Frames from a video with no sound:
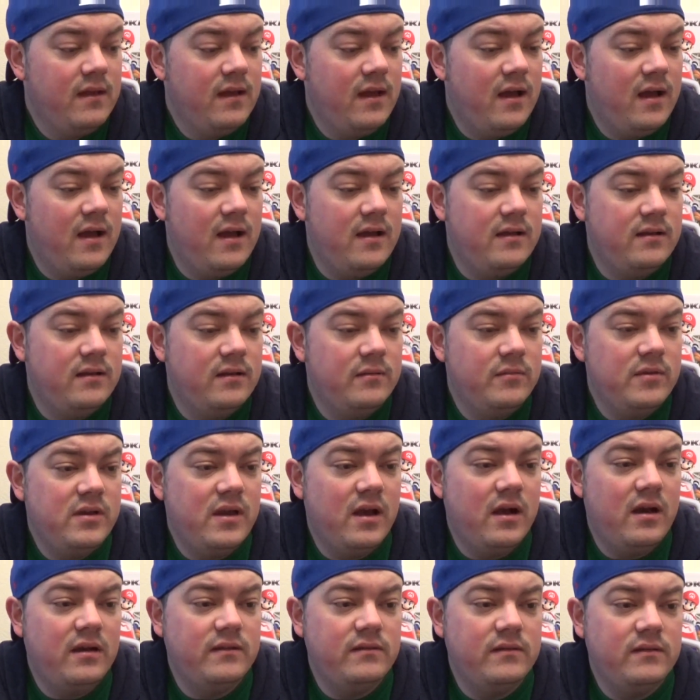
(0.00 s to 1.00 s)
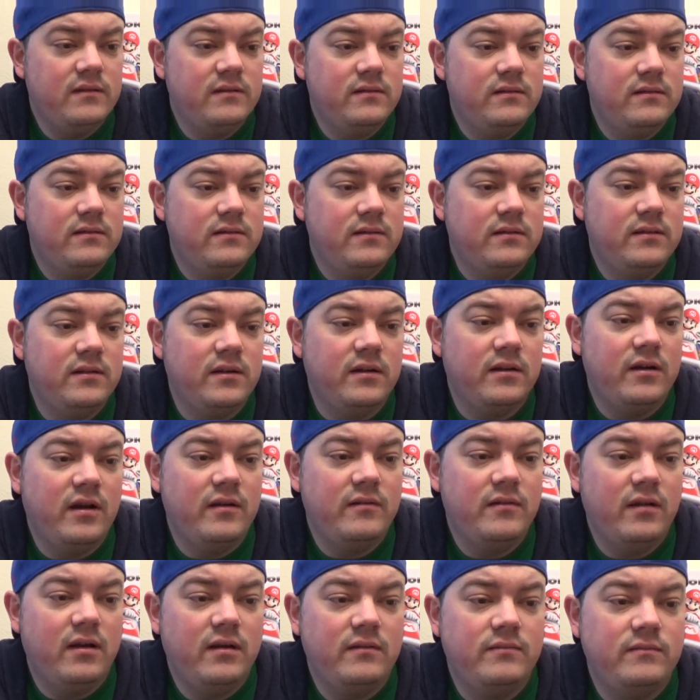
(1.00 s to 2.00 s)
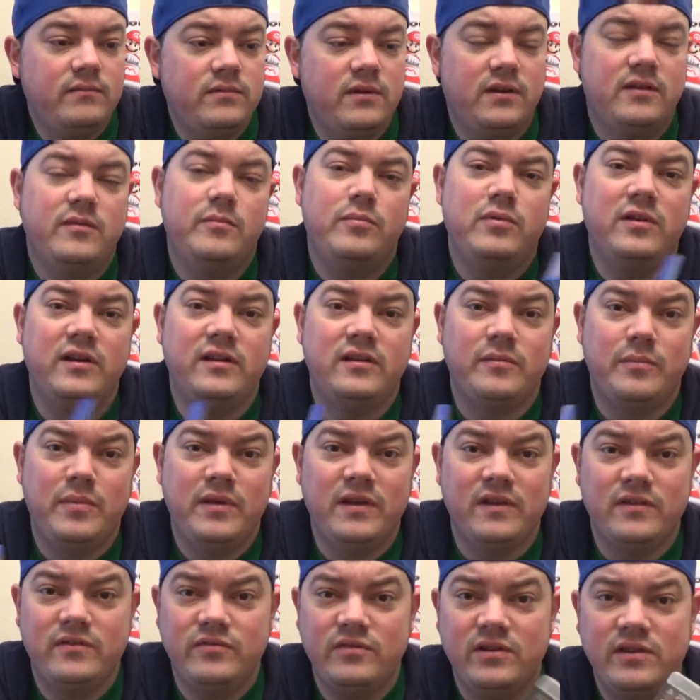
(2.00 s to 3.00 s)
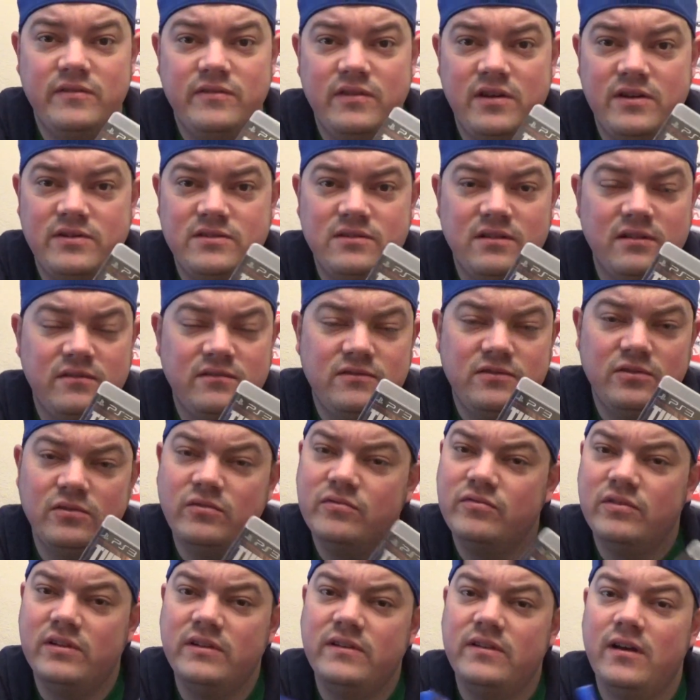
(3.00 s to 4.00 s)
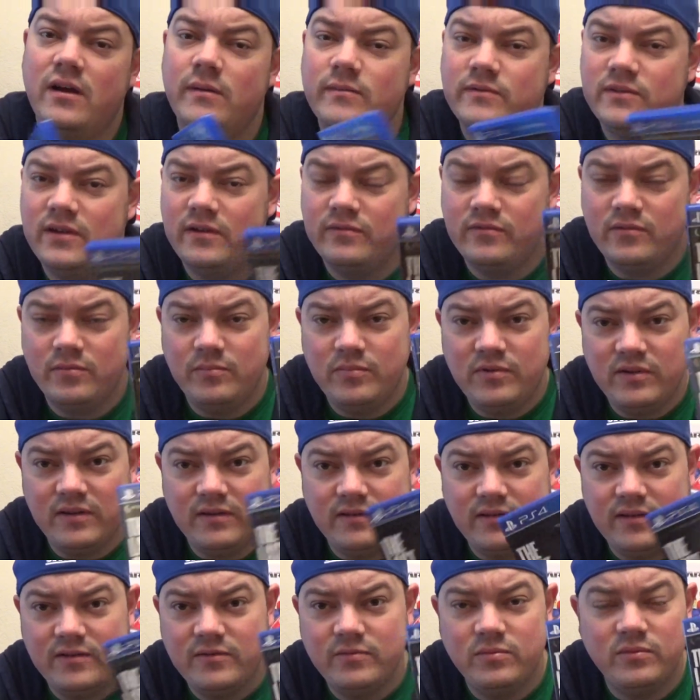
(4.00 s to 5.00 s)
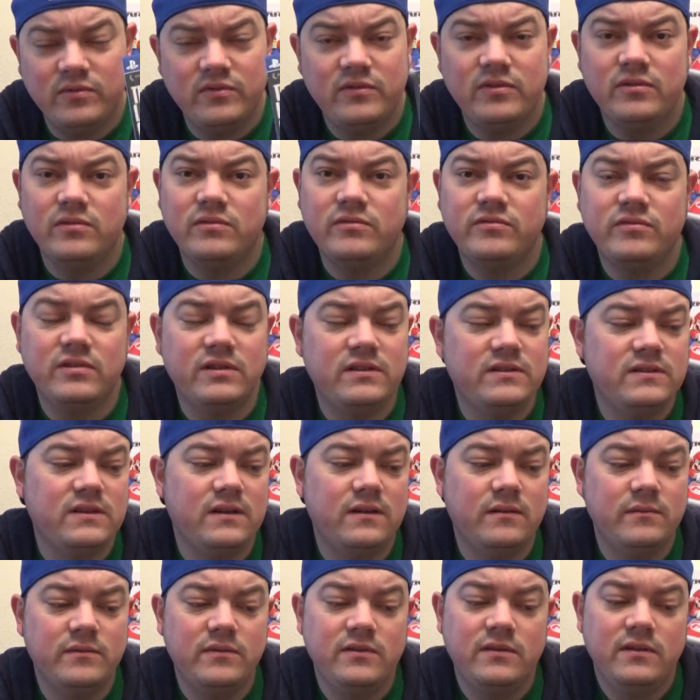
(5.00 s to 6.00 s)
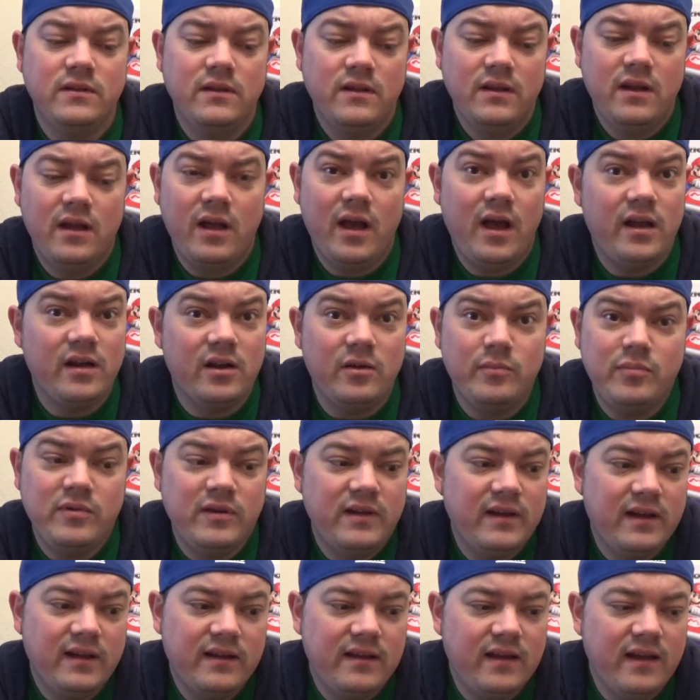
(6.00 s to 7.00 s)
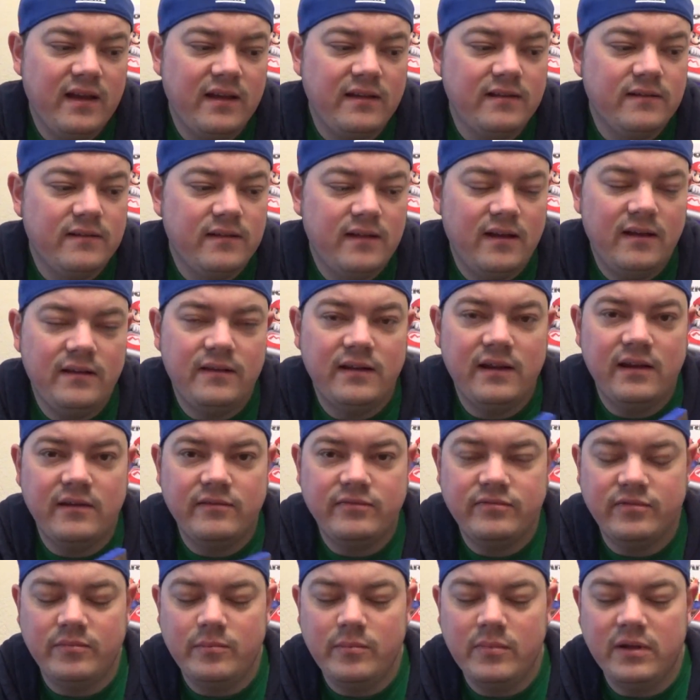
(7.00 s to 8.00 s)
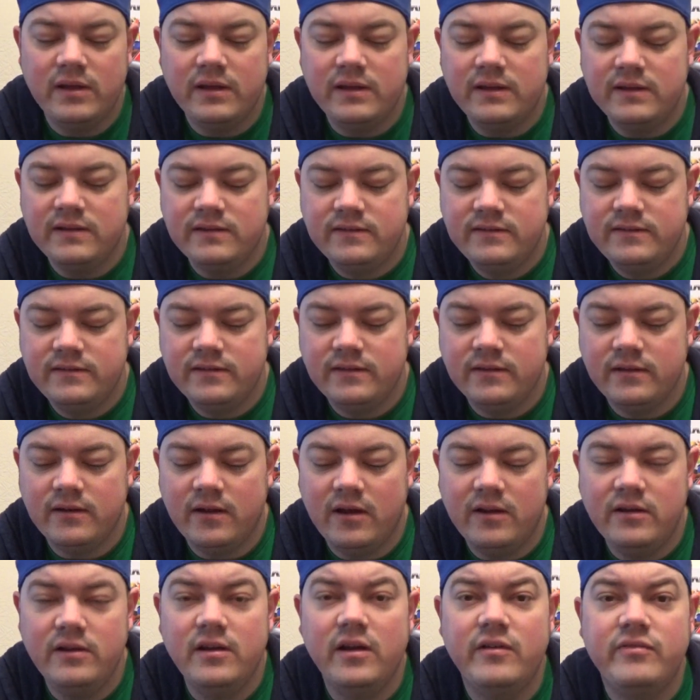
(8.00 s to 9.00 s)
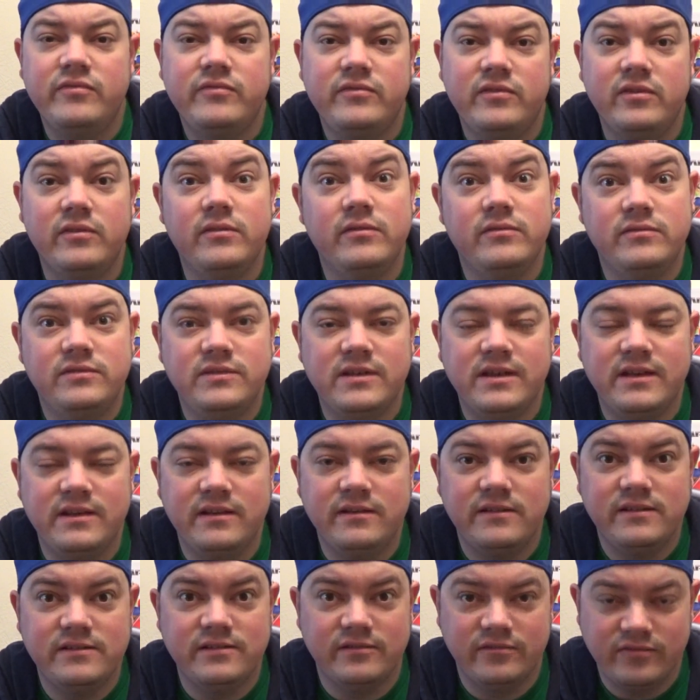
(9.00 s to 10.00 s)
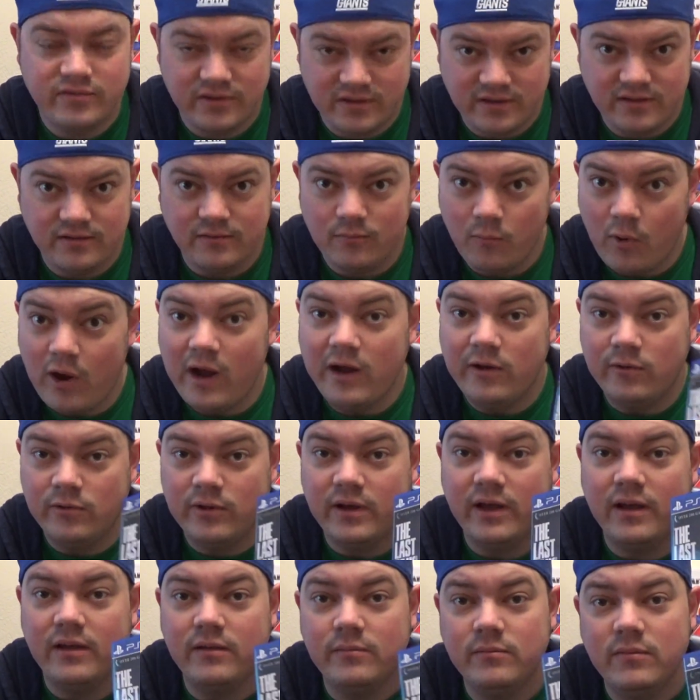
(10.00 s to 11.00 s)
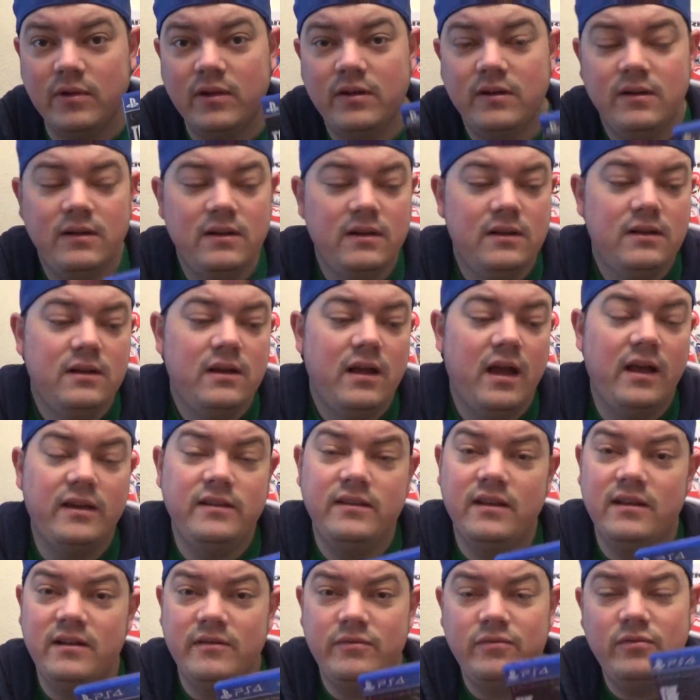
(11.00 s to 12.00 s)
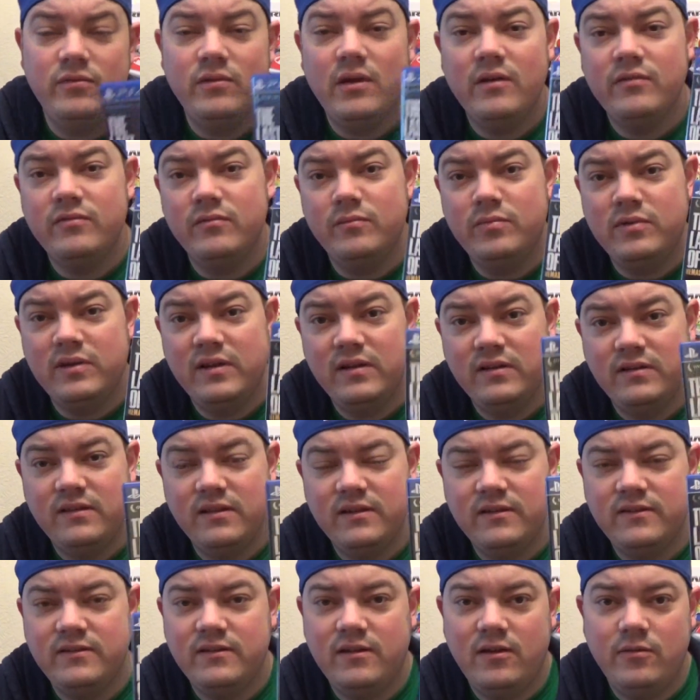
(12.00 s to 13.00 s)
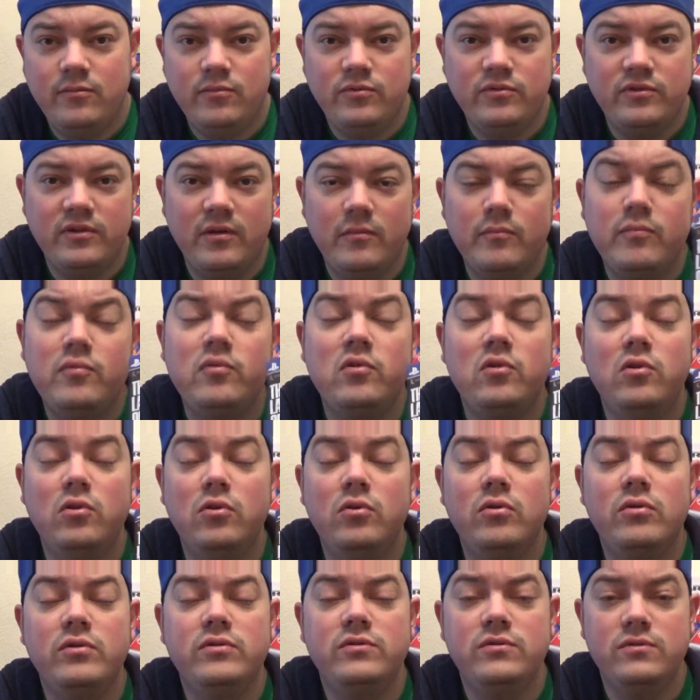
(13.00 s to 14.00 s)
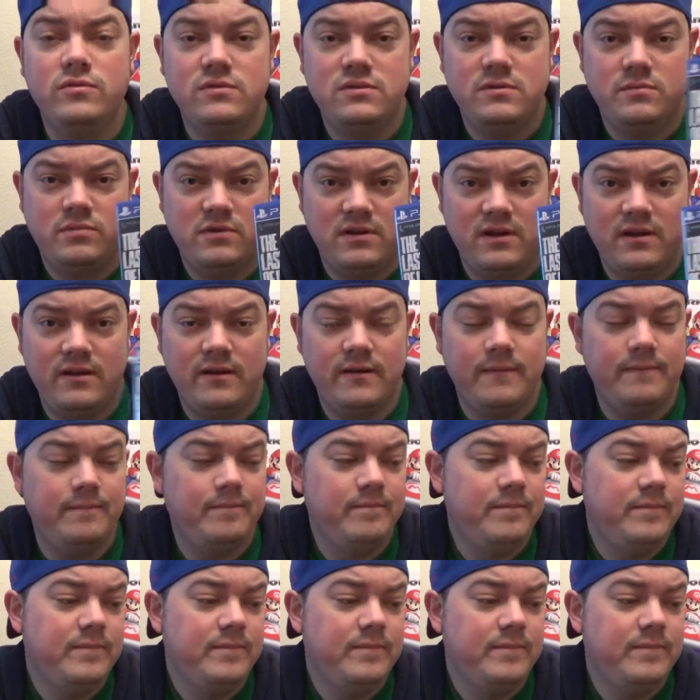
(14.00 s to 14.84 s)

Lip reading: And yeah, I completed the PS3 version like 2 or 3 times. I've completed this one 2 or 3 times, and I'll play it again. And that for me is, you know, enough to say it's a fucking wow game. Again, if you haven't played this, I would implore you to play it.